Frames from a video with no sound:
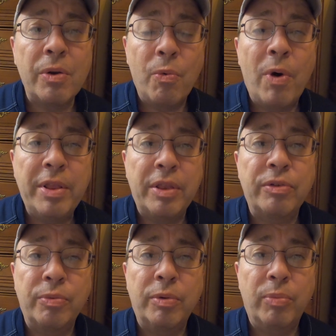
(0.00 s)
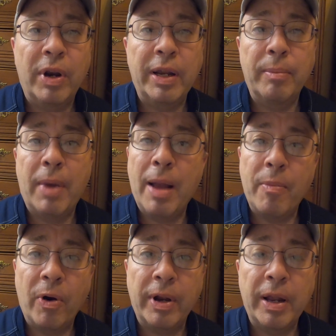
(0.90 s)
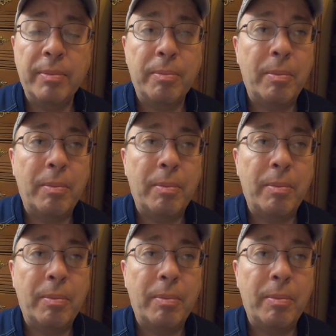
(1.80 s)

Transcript: what this would bring in my market.